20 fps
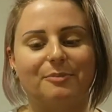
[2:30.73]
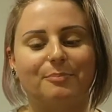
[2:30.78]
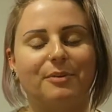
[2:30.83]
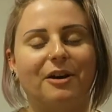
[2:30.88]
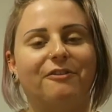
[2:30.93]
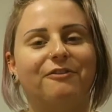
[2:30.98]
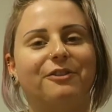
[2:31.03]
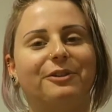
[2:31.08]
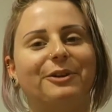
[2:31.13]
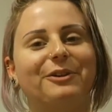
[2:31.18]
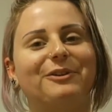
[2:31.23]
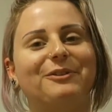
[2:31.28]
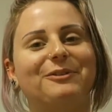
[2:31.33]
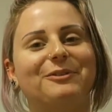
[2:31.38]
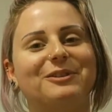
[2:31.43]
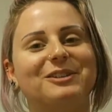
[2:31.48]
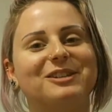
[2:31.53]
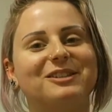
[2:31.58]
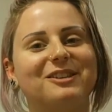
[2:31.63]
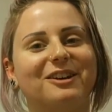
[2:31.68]

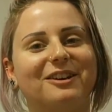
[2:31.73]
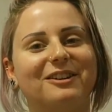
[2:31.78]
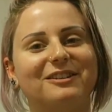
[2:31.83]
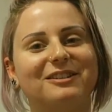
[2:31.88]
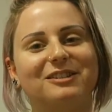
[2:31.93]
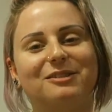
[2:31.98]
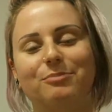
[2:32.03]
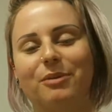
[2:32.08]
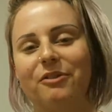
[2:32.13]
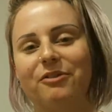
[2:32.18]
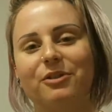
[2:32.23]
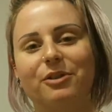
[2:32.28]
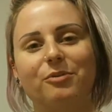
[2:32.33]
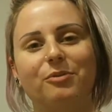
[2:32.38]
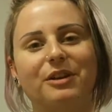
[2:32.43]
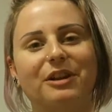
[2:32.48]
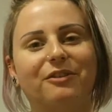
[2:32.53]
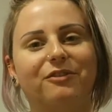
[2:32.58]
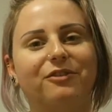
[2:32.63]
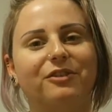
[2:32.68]
buffalo sauce, buffalo
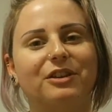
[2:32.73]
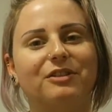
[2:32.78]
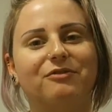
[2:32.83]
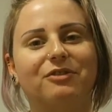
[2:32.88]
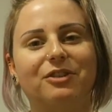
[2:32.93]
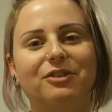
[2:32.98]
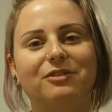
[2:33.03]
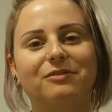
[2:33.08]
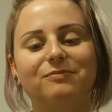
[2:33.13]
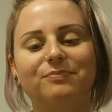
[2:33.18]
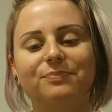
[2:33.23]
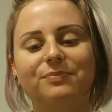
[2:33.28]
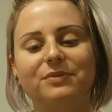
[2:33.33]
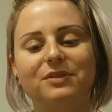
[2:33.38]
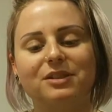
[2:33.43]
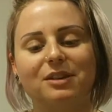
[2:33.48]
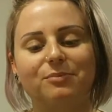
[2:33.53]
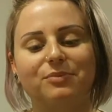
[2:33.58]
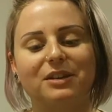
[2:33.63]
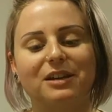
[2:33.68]
wing flavored
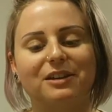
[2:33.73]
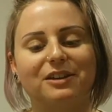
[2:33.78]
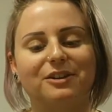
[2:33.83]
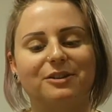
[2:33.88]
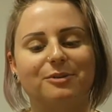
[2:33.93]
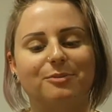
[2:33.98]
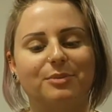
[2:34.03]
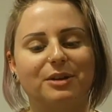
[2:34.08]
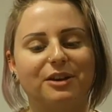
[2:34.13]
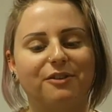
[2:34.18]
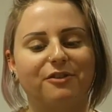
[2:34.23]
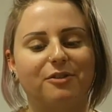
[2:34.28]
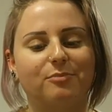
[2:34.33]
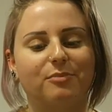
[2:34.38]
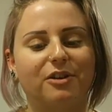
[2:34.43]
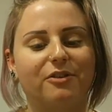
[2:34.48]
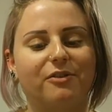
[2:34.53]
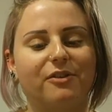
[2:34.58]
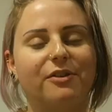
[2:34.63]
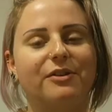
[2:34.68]
something. You know, being from
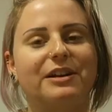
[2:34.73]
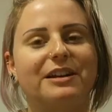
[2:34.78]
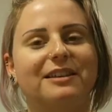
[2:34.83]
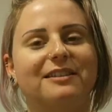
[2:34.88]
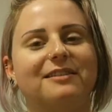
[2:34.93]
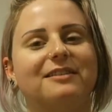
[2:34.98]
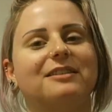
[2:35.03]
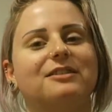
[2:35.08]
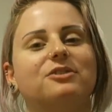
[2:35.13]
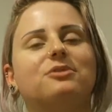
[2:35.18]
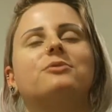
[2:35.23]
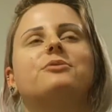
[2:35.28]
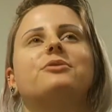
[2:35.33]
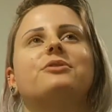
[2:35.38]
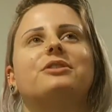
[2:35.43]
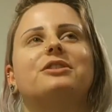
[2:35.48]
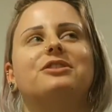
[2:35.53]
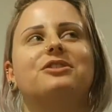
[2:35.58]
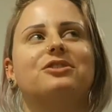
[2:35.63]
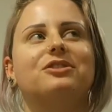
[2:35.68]
Buffalo, anything that's
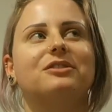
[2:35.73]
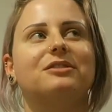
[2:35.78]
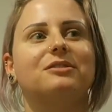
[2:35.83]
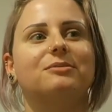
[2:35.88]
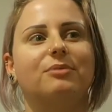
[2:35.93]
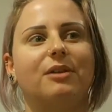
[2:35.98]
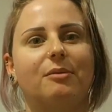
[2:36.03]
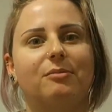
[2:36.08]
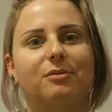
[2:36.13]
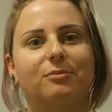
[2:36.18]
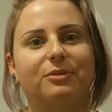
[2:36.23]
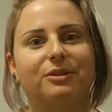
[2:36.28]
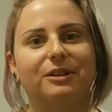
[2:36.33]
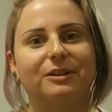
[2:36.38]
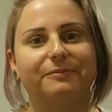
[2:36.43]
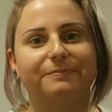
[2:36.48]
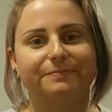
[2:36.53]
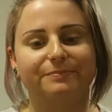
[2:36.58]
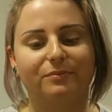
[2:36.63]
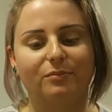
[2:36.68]
orange is
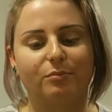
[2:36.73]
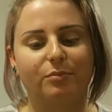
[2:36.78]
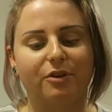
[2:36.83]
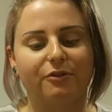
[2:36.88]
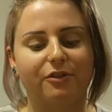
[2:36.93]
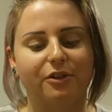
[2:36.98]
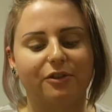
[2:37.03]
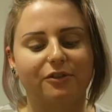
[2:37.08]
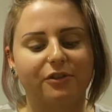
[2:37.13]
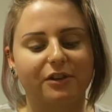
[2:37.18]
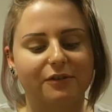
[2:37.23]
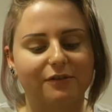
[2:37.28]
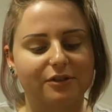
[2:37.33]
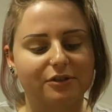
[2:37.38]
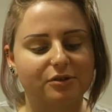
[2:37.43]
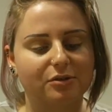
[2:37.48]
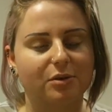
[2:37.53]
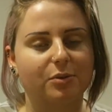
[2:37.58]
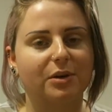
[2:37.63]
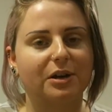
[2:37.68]
probably buffalo
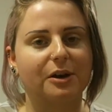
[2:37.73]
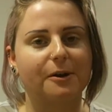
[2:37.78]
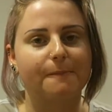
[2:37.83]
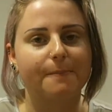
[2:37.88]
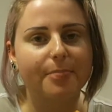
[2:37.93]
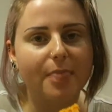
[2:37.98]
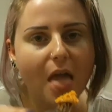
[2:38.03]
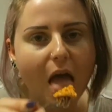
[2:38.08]
flavored. So here we go.